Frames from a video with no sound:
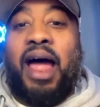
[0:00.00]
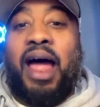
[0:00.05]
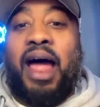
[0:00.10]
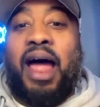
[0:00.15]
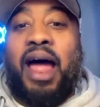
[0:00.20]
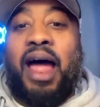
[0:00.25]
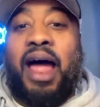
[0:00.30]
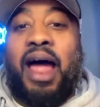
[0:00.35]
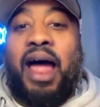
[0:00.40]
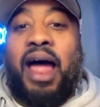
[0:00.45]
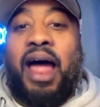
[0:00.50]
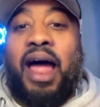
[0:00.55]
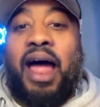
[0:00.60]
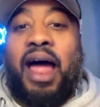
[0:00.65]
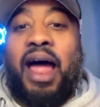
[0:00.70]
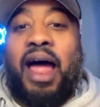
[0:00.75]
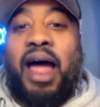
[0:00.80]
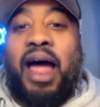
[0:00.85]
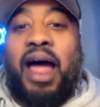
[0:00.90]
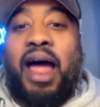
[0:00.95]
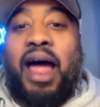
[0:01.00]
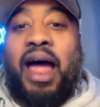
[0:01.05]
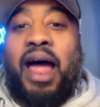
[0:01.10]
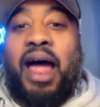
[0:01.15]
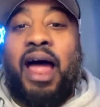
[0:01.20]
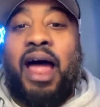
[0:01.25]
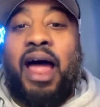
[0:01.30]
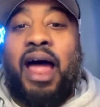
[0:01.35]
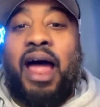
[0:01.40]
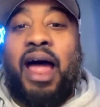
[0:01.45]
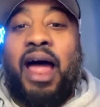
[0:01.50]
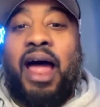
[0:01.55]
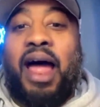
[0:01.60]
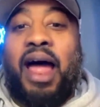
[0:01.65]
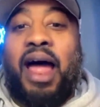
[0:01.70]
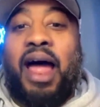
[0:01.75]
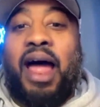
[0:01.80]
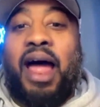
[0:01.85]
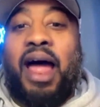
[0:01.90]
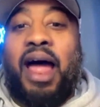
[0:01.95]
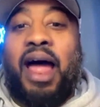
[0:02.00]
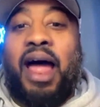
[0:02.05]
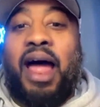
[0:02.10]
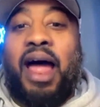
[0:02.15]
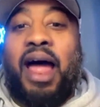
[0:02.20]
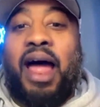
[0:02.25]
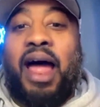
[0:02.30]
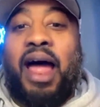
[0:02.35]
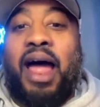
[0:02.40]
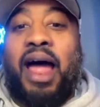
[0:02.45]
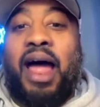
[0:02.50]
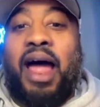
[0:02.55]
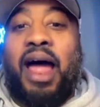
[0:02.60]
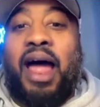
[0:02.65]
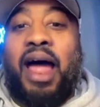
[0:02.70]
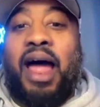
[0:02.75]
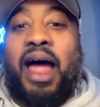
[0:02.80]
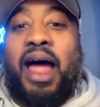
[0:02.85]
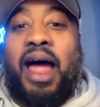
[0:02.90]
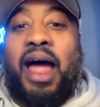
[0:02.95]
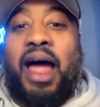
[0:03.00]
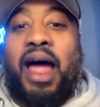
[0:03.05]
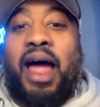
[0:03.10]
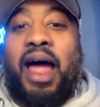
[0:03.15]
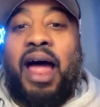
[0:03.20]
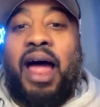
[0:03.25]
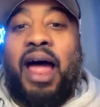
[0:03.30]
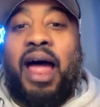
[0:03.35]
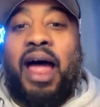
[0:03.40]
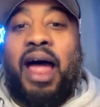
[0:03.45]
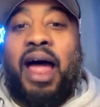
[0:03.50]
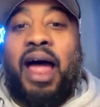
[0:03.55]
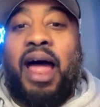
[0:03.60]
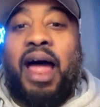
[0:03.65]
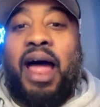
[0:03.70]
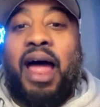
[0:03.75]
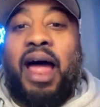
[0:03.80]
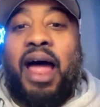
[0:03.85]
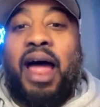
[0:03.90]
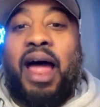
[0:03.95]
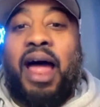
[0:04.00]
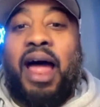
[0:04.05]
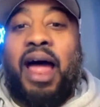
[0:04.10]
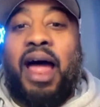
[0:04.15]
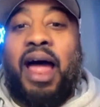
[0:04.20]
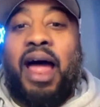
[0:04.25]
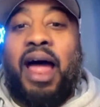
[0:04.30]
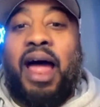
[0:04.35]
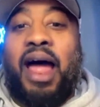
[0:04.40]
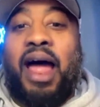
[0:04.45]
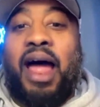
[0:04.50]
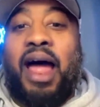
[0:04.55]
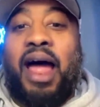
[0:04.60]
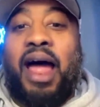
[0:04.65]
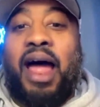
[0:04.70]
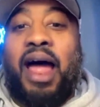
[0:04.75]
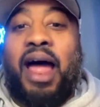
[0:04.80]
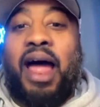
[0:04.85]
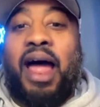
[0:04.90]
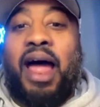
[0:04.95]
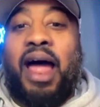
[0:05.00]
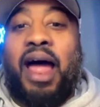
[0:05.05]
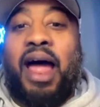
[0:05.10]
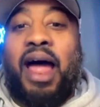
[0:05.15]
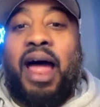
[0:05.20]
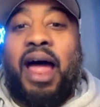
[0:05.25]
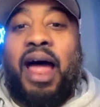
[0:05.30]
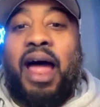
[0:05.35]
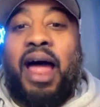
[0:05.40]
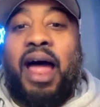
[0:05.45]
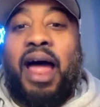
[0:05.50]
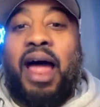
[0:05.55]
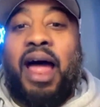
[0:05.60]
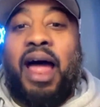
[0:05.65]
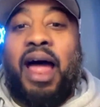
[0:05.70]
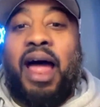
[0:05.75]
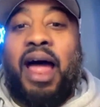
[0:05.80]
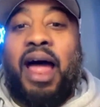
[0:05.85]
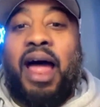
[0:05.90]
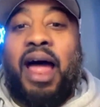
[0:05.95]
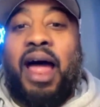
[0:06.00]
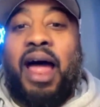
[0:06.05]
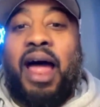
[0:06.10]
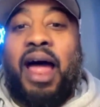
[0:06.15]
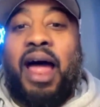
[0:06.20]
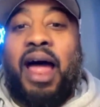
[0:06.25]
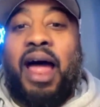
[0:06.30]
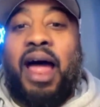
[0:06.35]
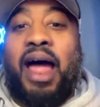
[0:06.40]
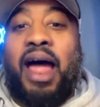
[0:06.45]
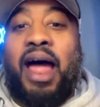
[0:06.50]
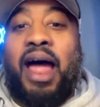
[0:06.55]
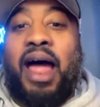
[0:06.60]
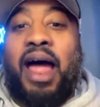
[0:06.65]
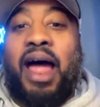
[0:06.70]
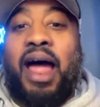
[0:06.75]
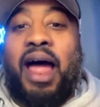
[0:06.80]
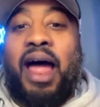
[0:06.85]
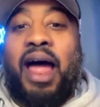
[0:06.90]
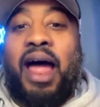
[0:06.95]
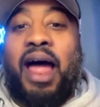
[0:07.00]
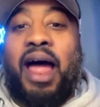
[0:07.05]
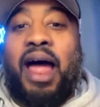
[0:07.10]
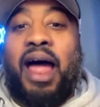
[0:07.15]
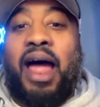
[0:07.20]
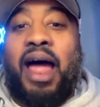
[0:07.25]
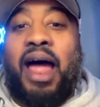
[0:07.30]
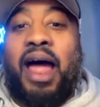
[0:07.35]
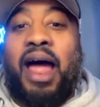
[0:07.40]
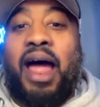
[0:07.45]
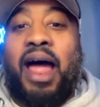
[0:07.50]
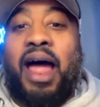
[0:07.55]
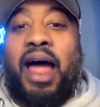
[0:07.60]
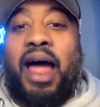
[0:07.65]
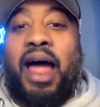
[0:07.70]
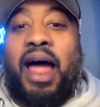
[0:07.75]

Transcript: This person isn't speaking.